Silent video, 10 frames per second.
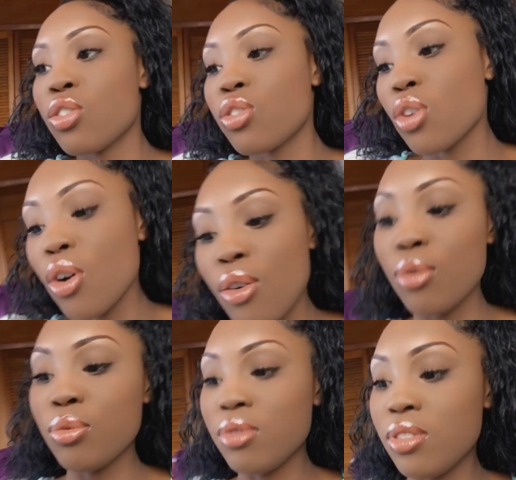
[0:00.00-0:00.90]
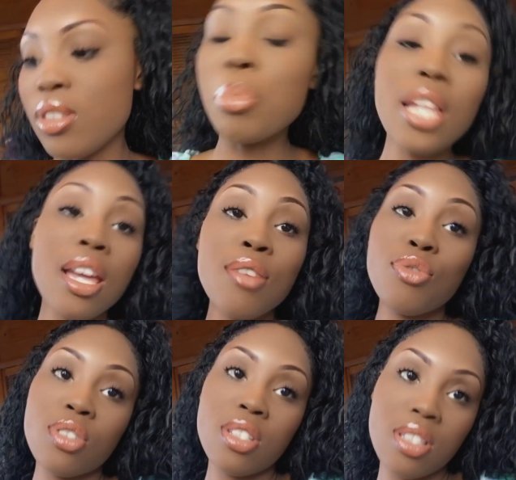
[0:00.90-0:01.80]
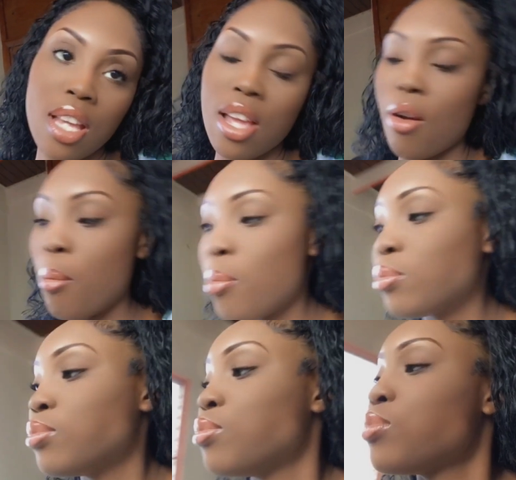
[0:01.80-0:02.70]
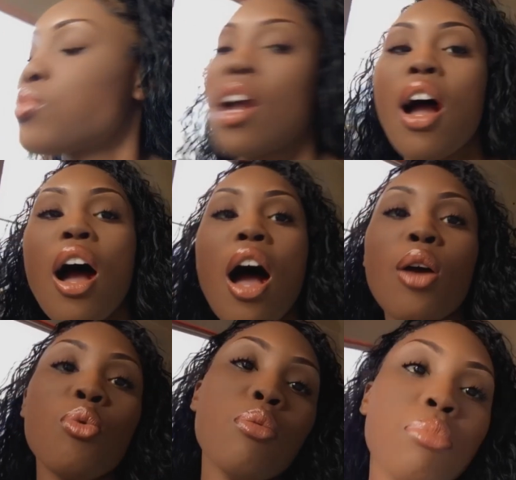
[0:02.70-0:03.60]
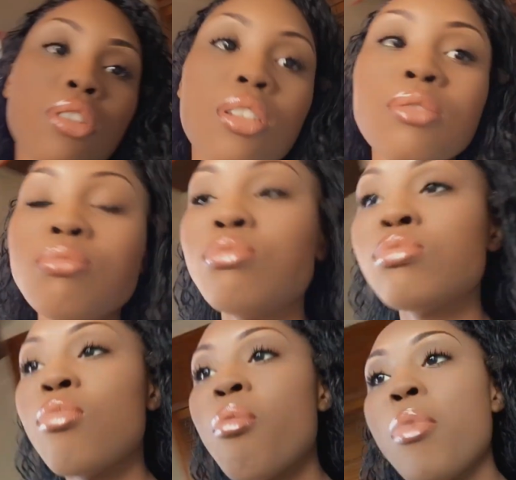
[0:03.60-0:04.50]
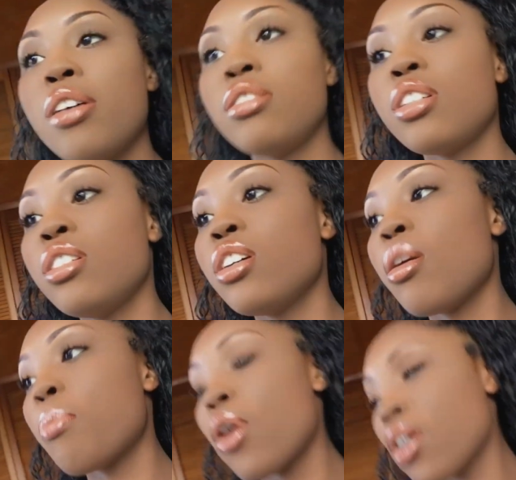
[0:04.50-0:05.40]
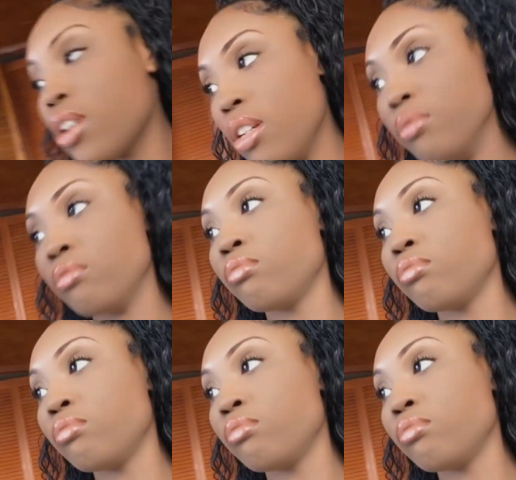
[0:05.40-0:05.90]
So the plan for today, I will be attending a party.